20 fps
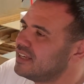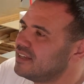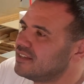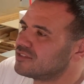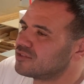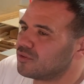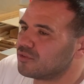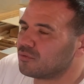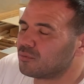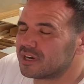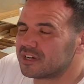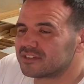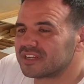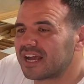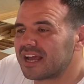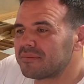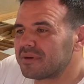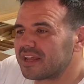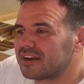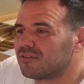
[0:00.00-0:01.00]
So in the
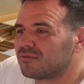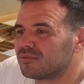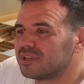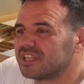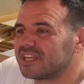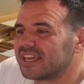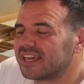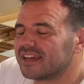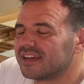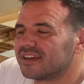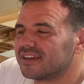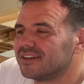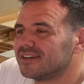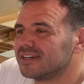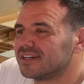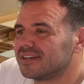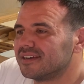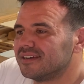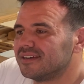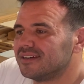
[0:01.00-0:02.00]
wintertime, I don't really get
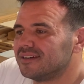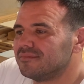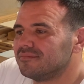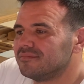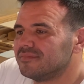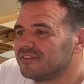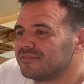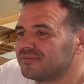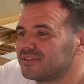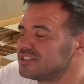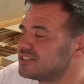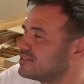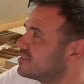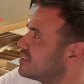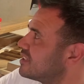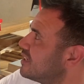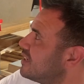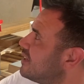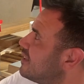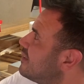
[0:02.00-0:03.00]
good
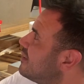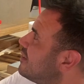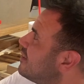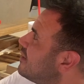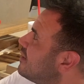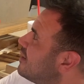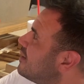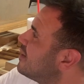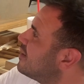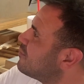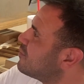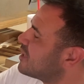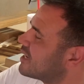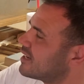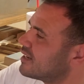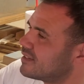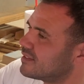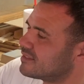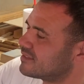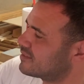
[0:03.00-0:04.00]
efficiency
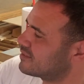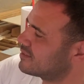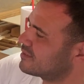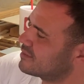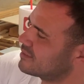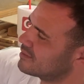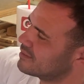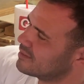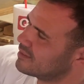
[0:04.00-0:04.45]
because